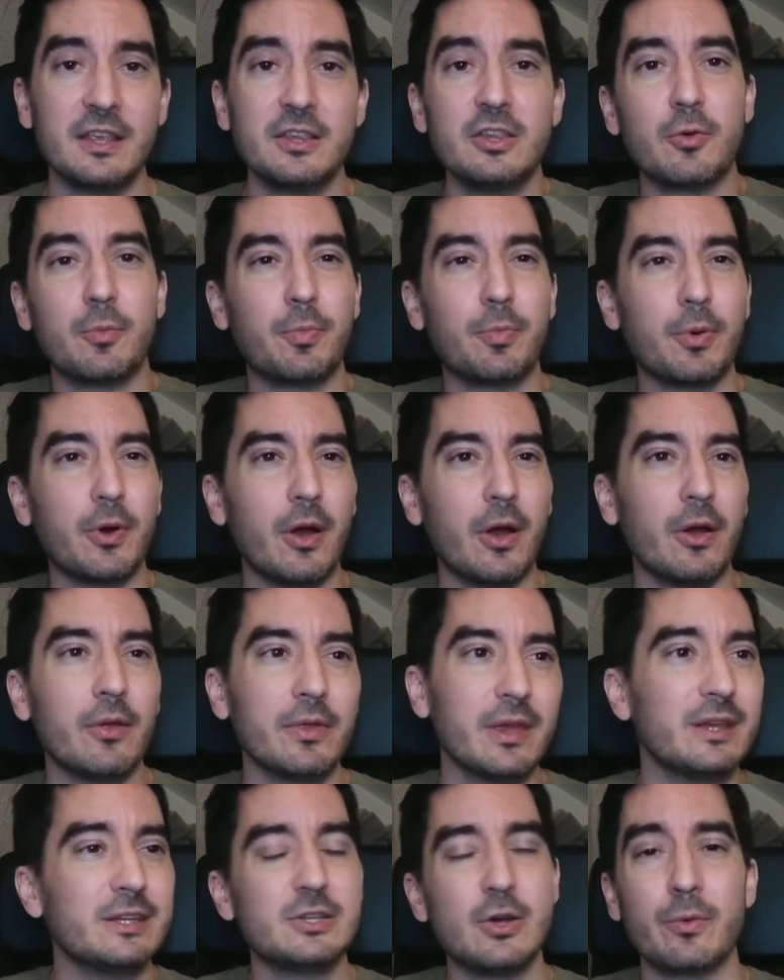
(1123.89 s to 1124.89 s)
and you
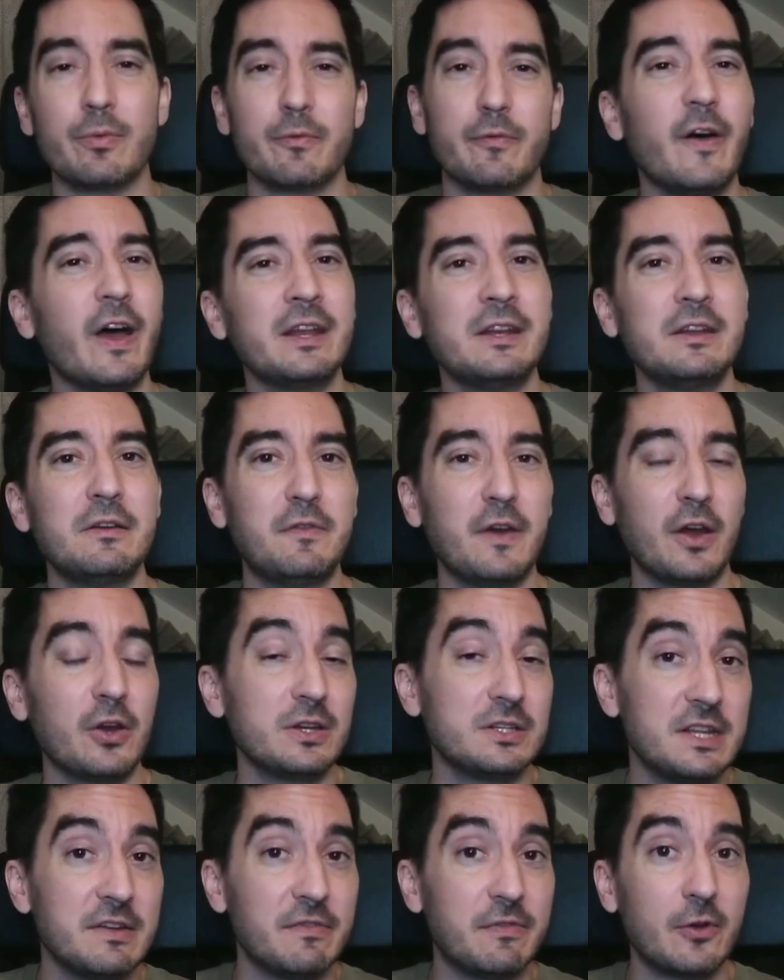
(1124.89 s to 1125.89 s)
probably don't find it very
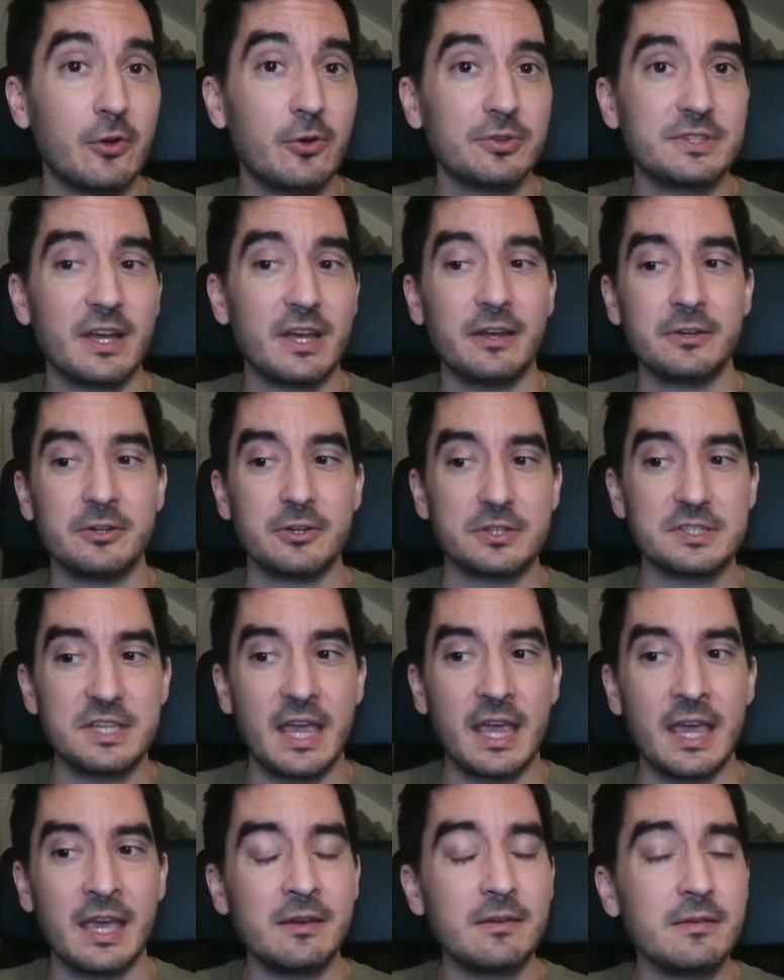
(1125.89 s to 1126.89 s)
difficult to
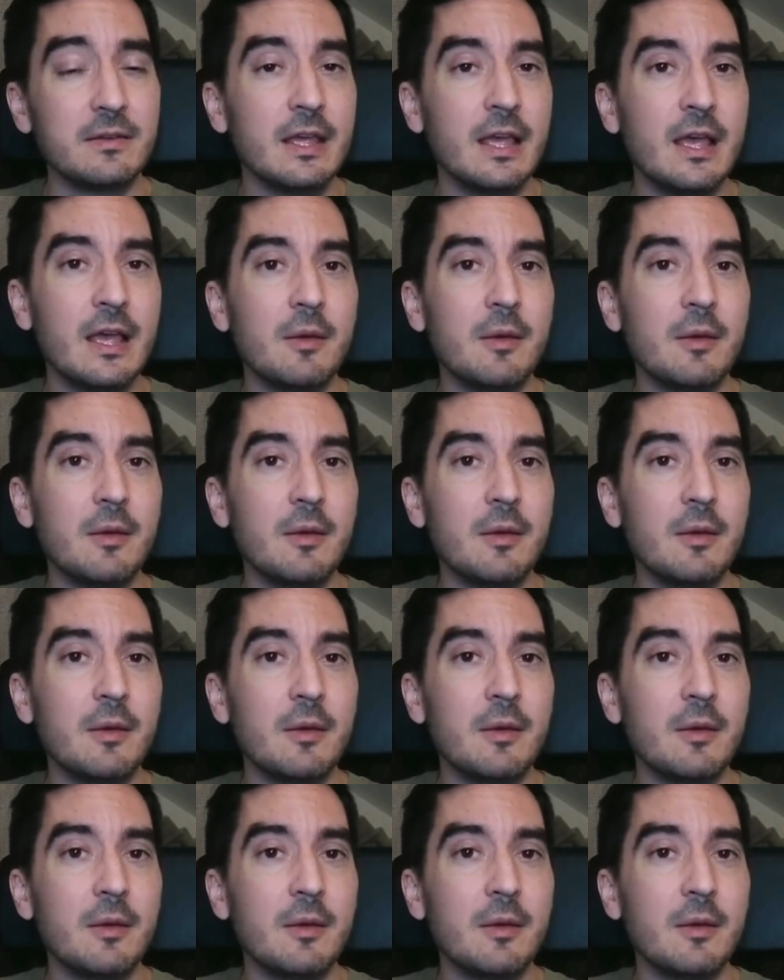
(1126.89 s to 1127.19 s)
understand,